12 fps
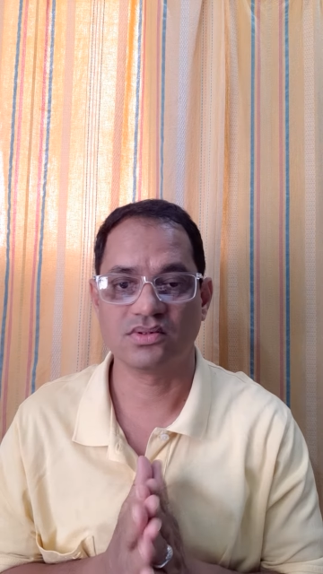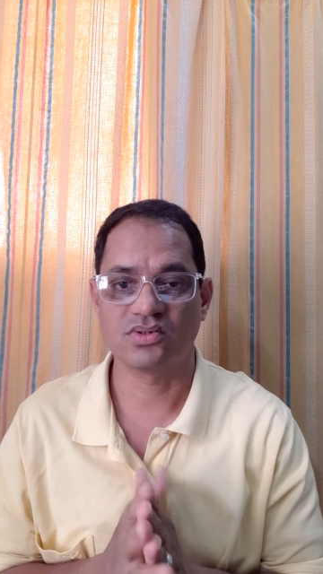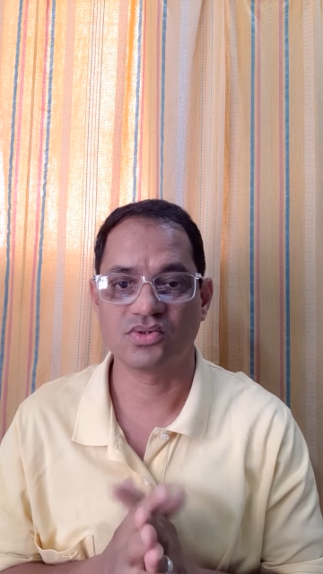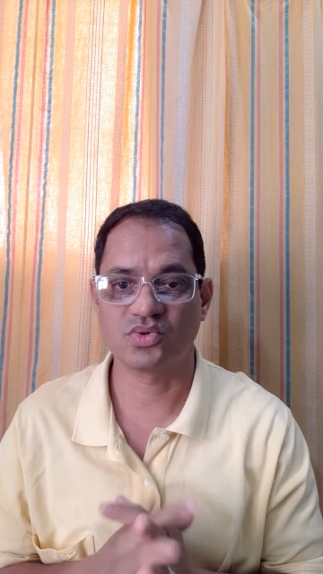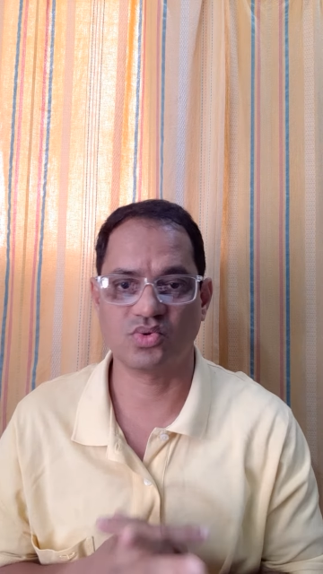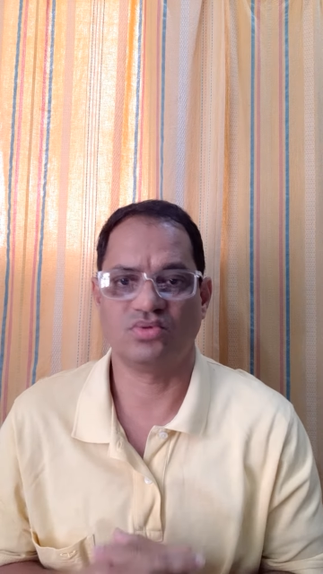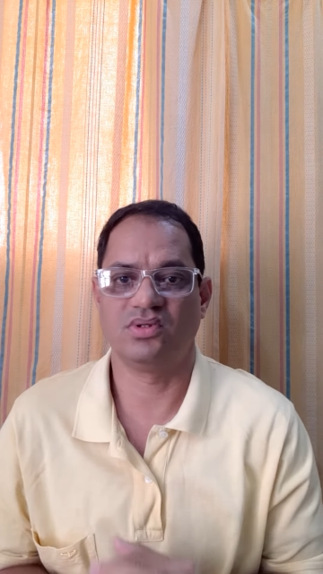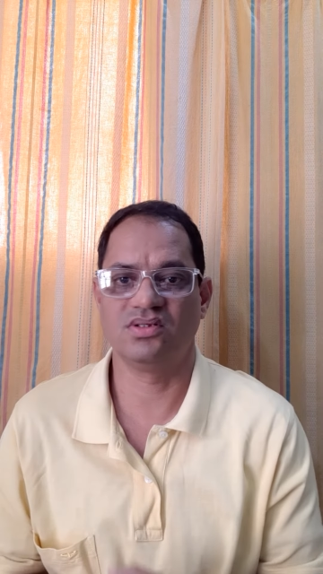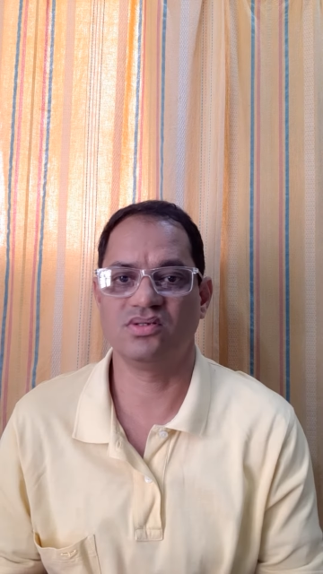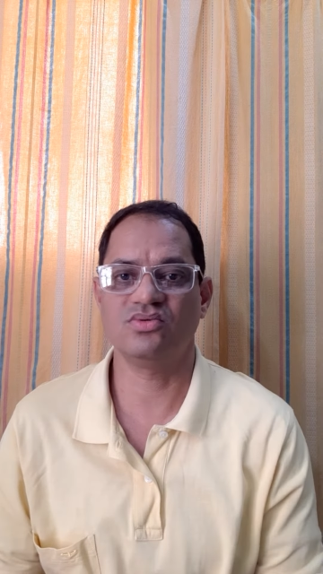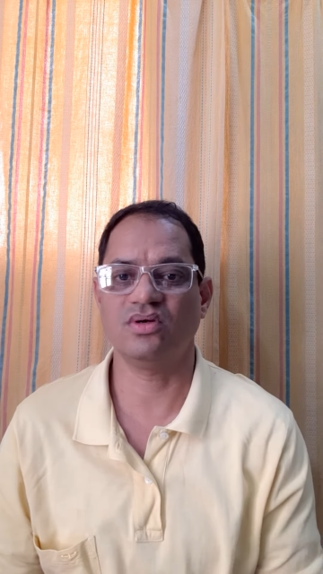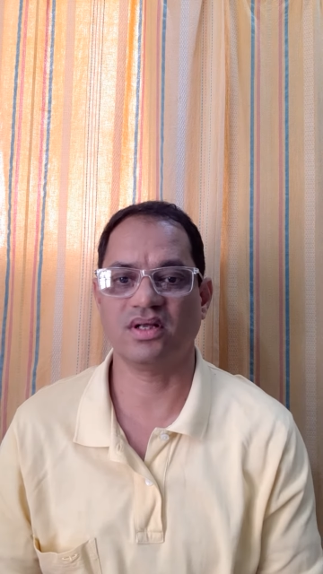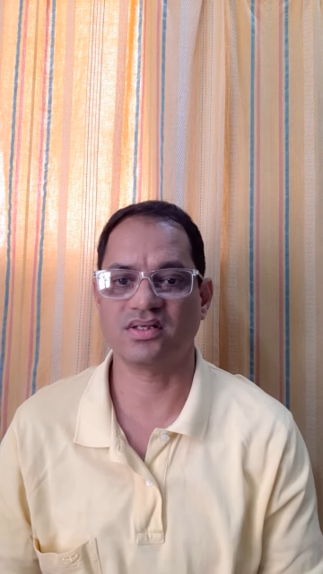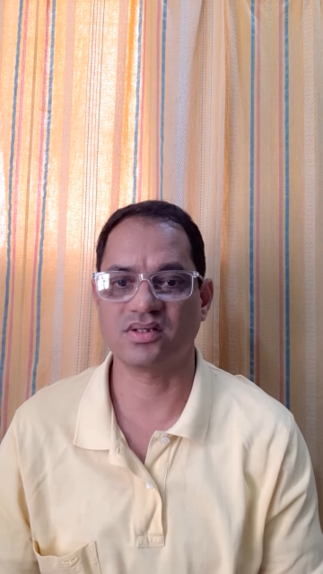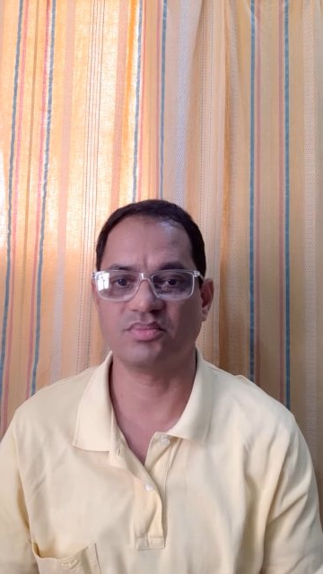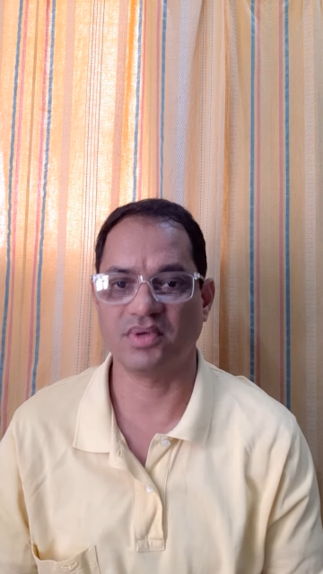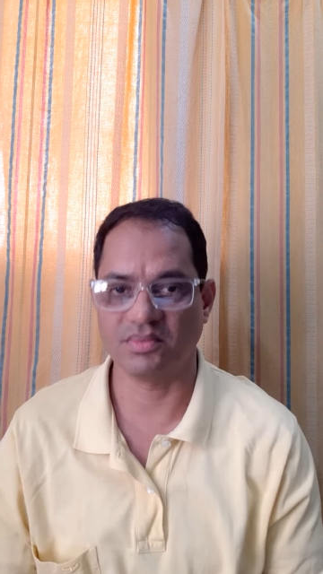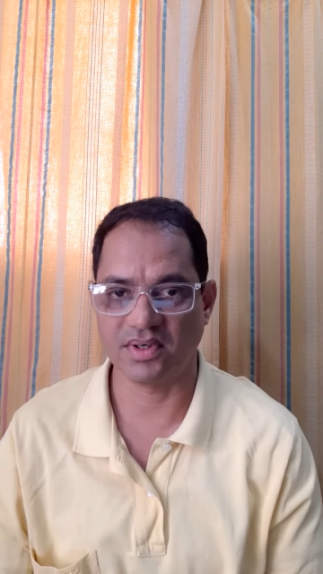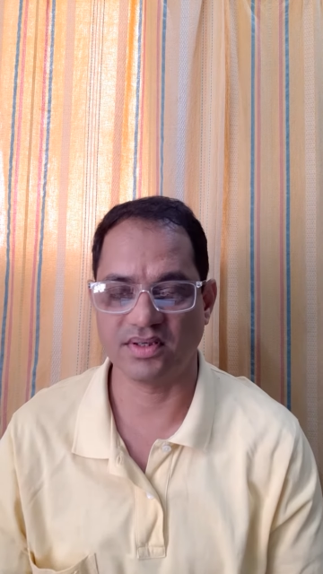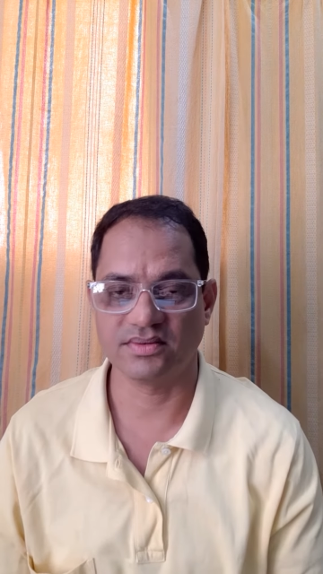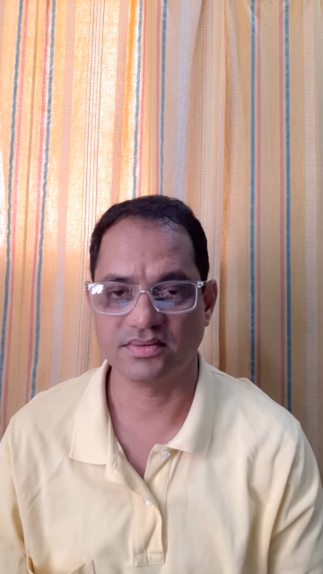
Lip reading: So this is not acceptable.